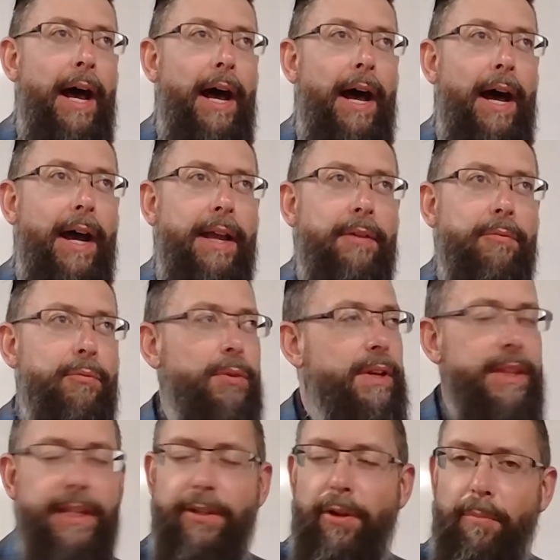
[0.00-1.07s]
I
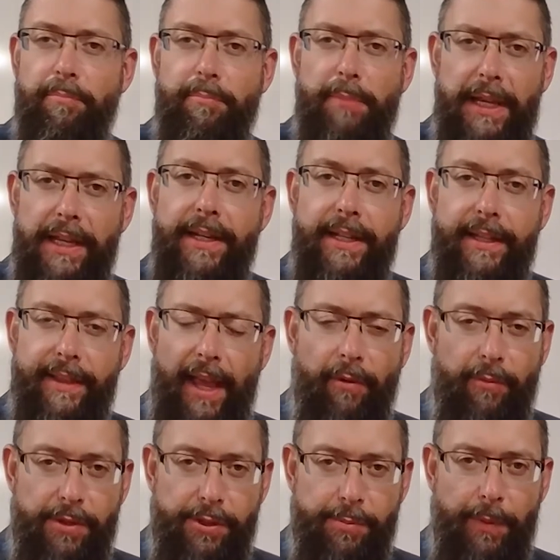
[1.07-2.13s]
really don't mean it in that
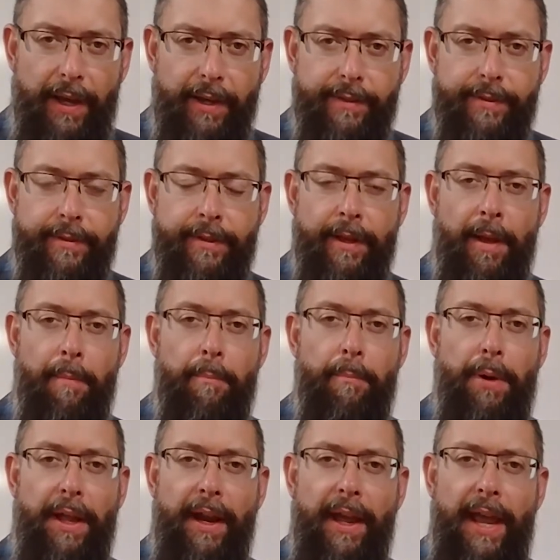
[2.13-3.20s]
respect,
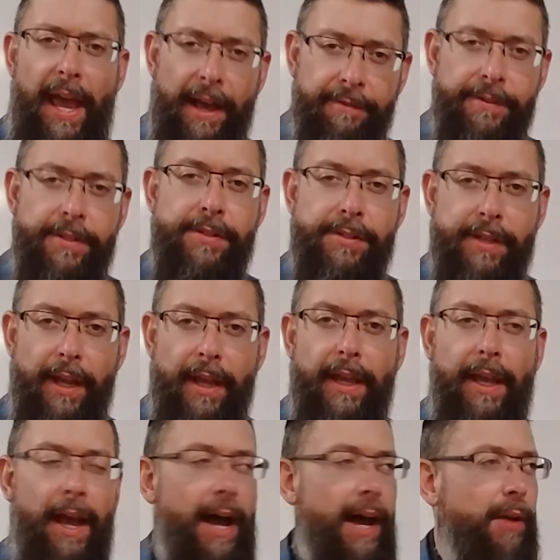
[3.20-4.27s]
but I have to
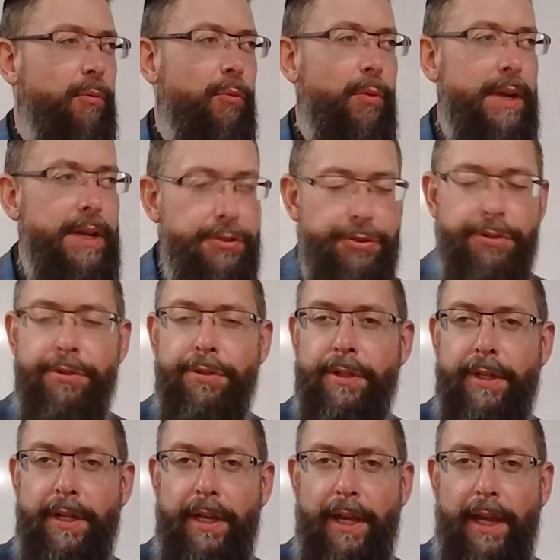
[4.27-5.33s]
say I wish
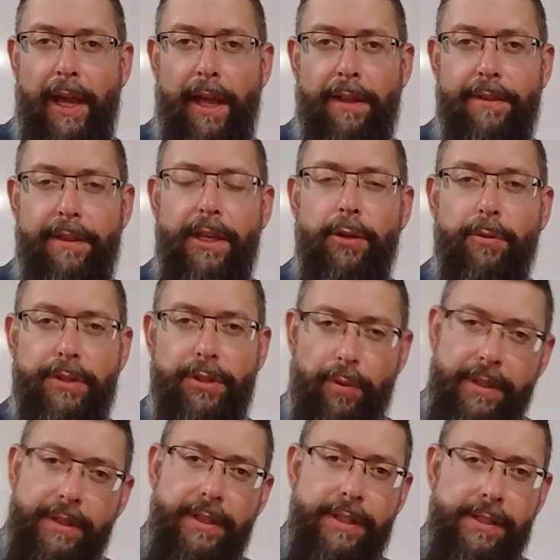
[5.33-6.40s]
that you would
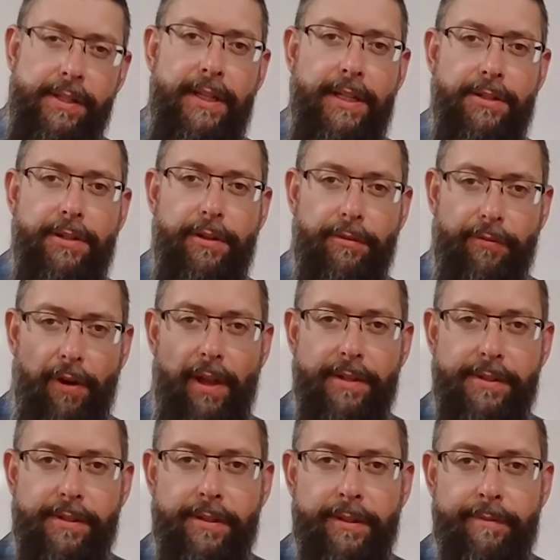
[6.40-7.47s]
quit listening to your
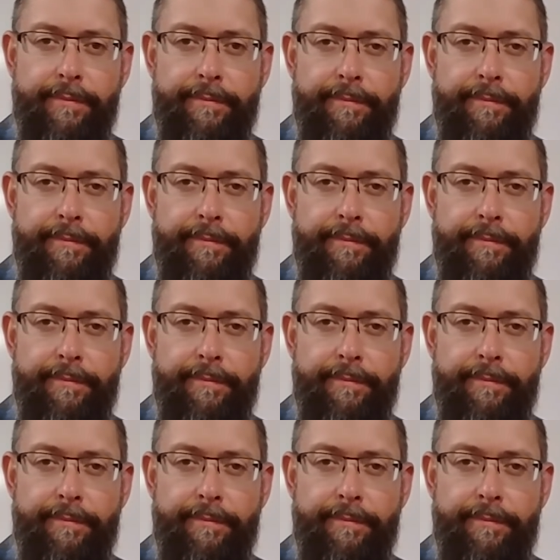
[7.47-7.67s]
friends.